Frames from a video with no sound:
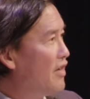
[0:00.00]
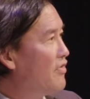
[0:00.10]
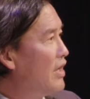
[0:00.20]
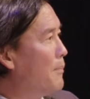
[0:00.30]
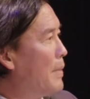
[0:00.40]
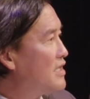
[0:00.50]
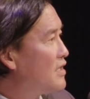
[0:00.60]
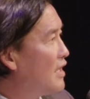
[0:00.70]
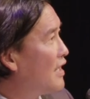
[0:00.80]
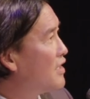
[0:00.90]
love, and
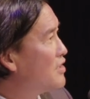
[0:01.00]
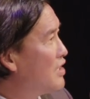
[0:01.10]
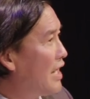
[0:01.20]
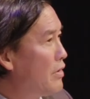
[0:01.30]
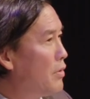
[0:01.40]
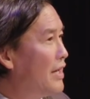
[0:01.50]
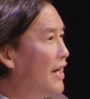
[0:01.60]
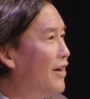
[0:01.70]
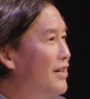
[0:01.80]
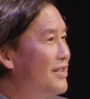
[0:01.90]
best luck to everyone
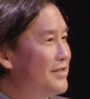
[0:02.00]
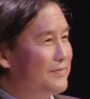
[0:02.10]
here.